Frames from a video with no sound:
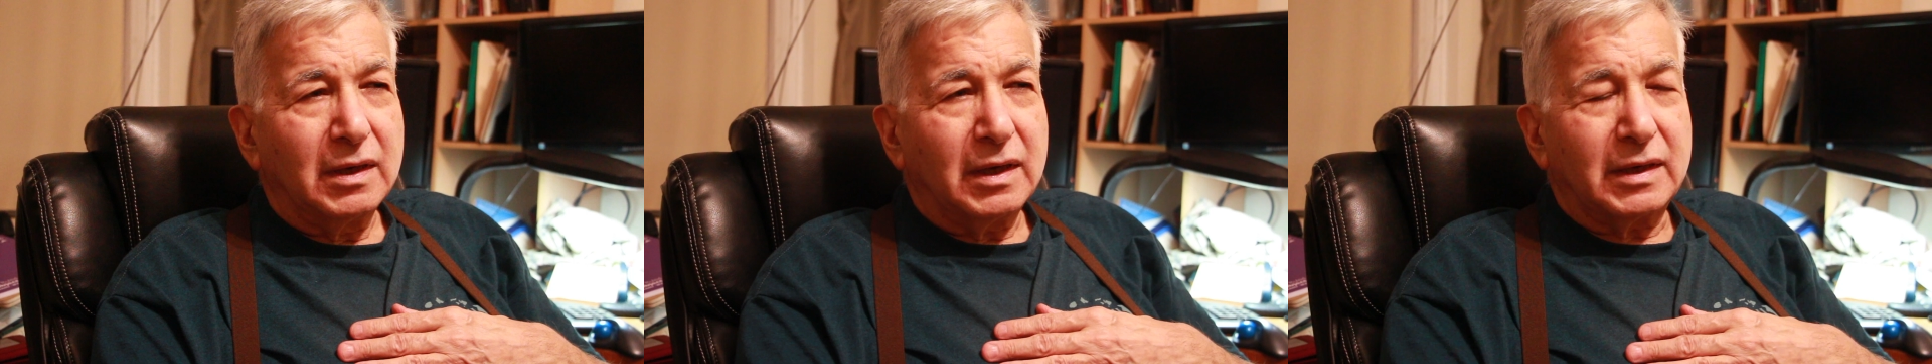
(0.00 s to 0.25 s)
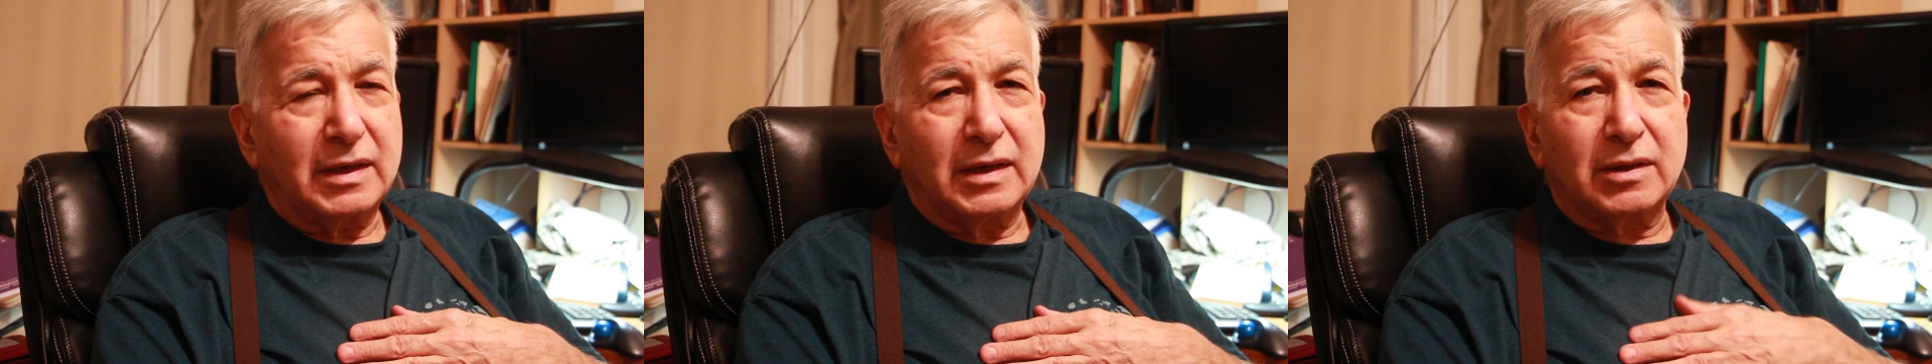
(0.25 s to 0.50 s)

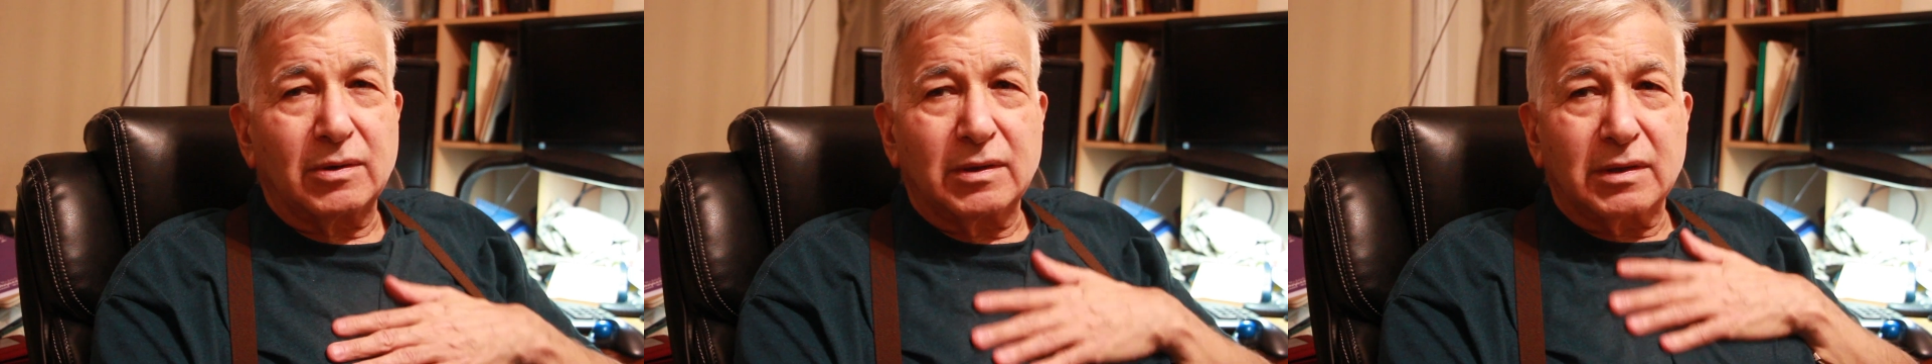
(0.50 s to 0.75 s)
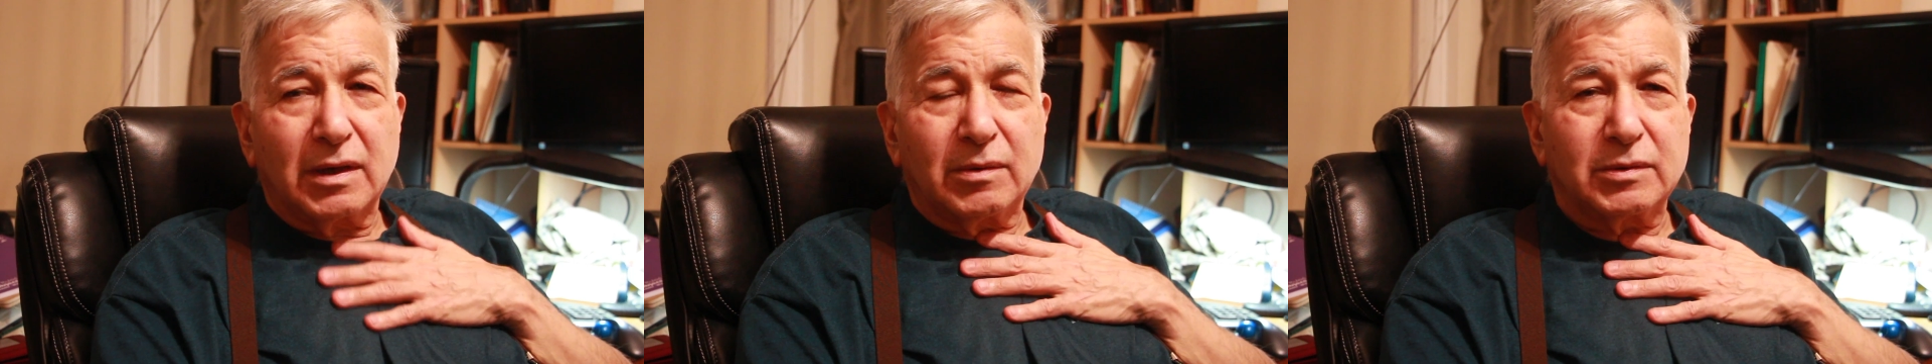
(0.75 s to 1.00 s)
And I
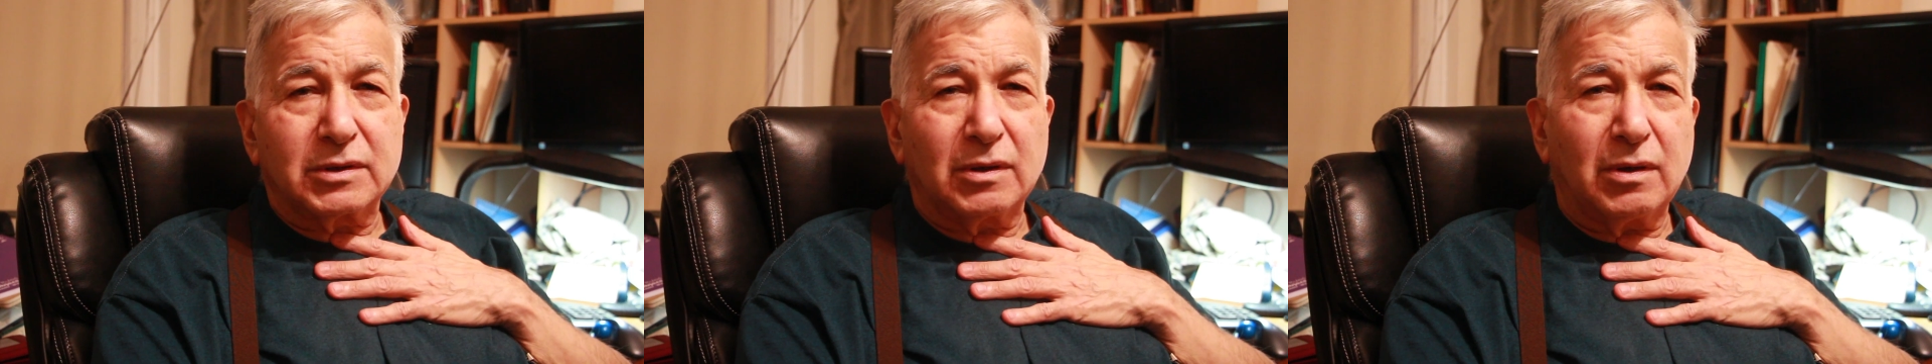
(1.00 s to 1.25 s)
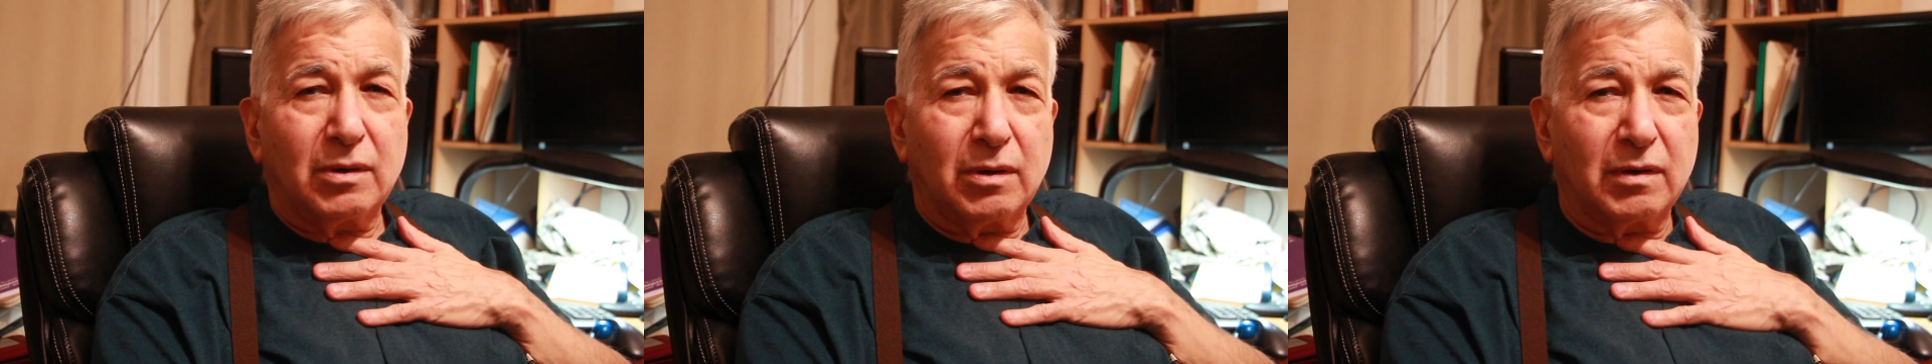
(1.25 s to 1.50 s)
thought that was
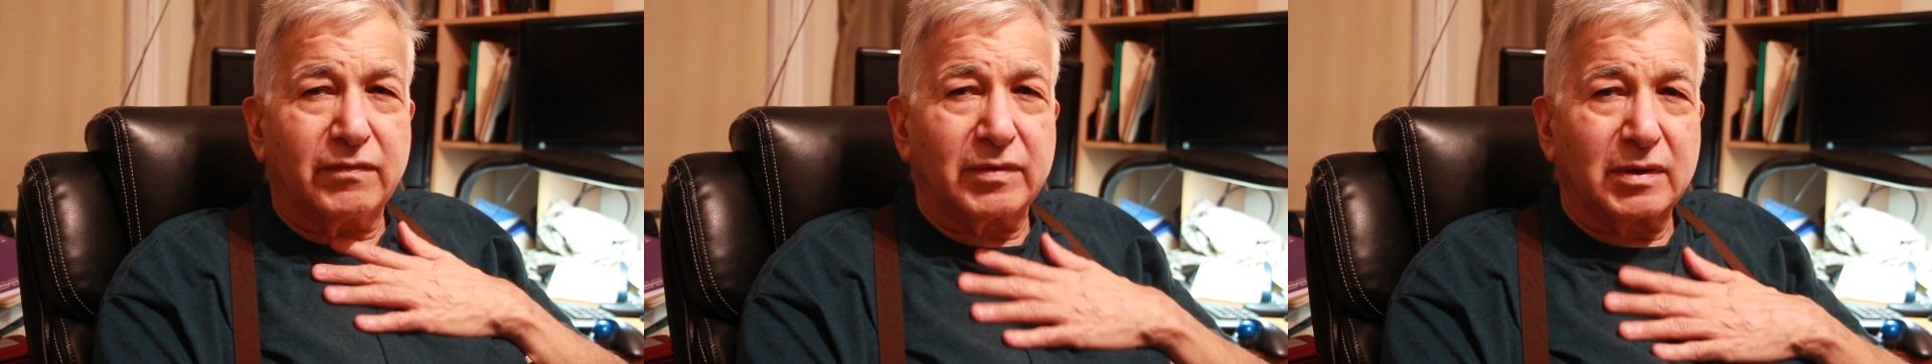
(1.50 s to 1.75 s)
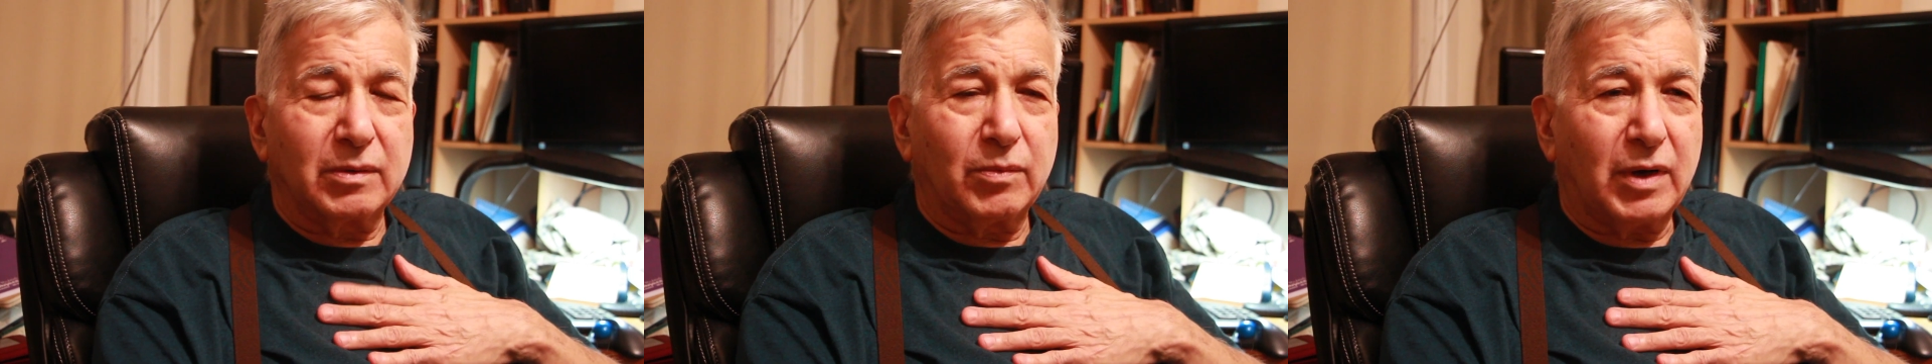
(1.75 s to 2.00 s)
an
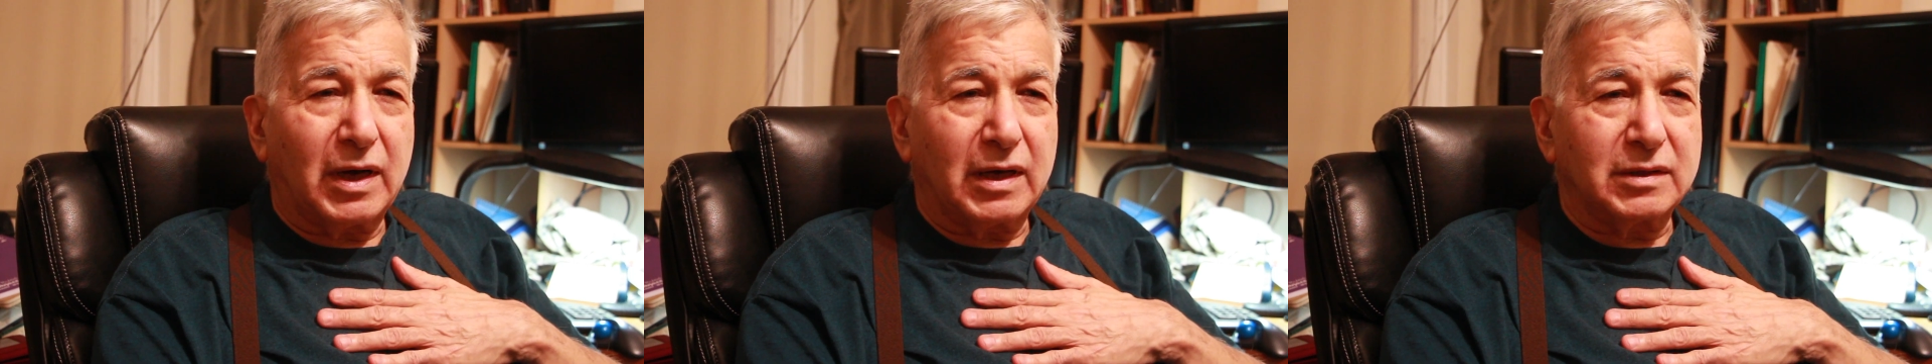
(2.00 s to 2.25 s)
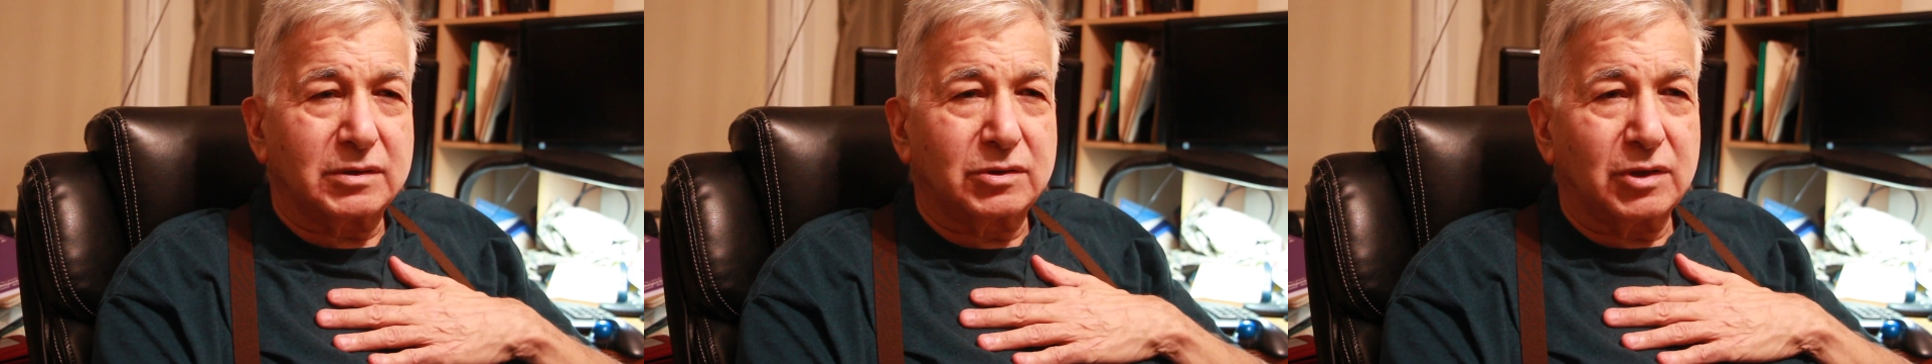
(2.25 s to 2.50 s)
awfully wise